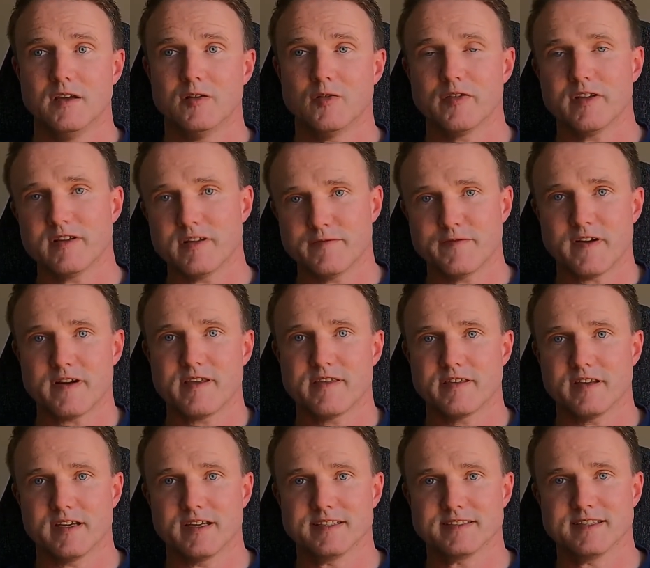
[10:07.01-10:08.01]
although the funny
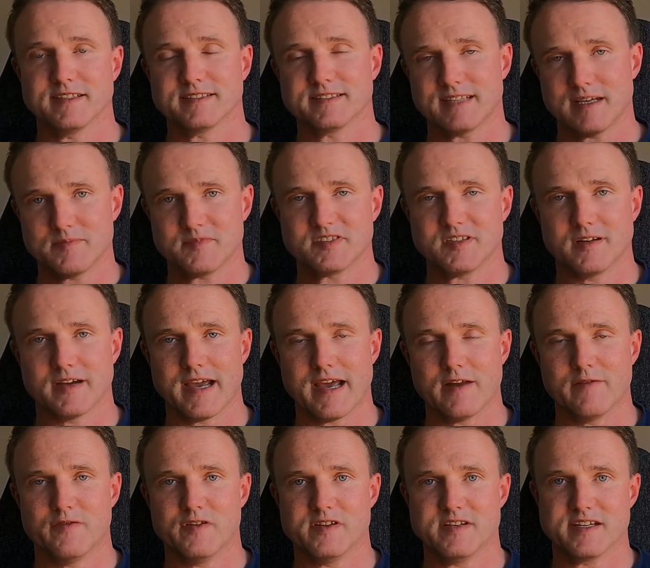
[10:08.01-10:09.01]
thing is that Samsung had
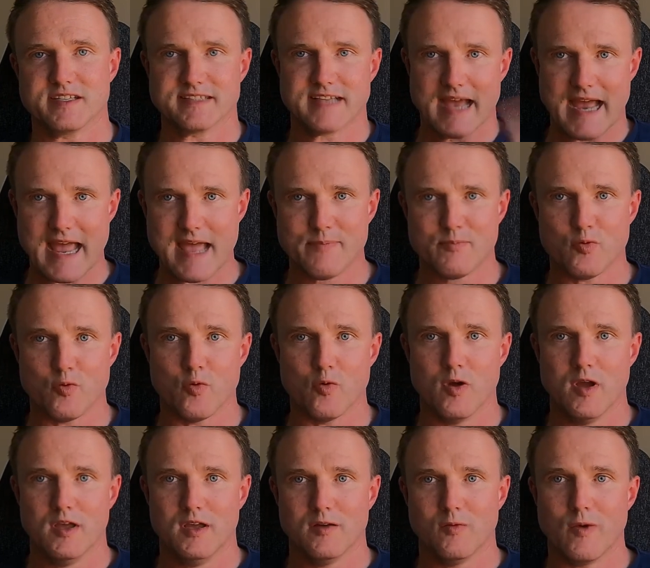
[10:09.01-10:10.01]
a few digs at Apple
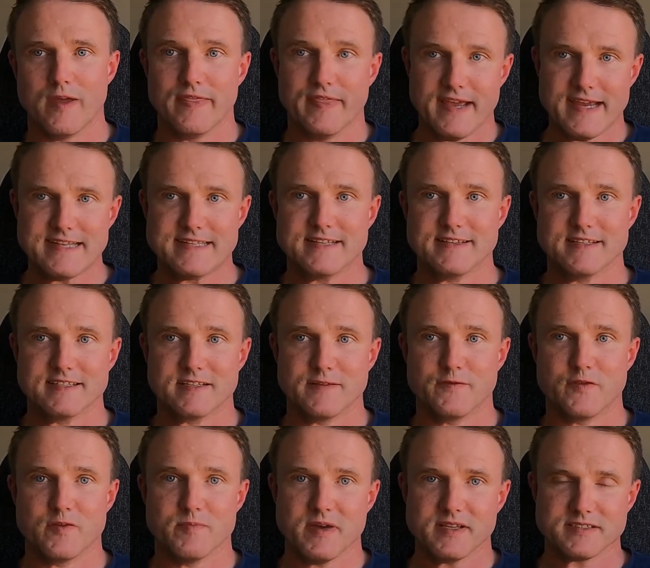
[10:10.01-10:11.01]
when they did this a
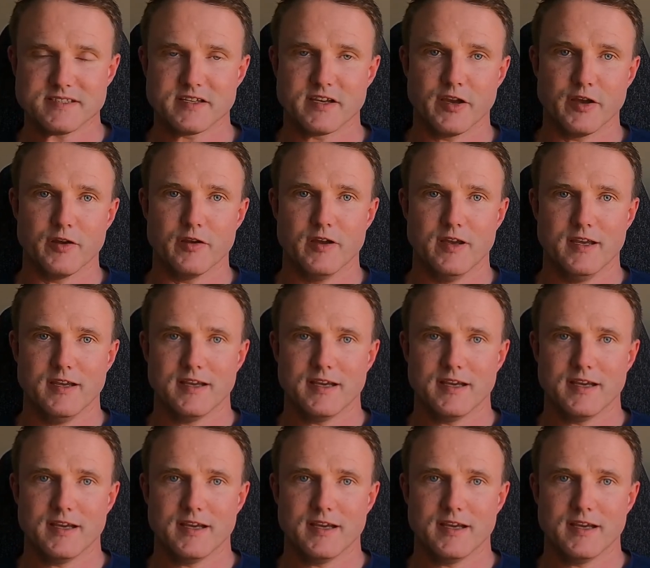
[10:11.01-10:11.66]
few months ago,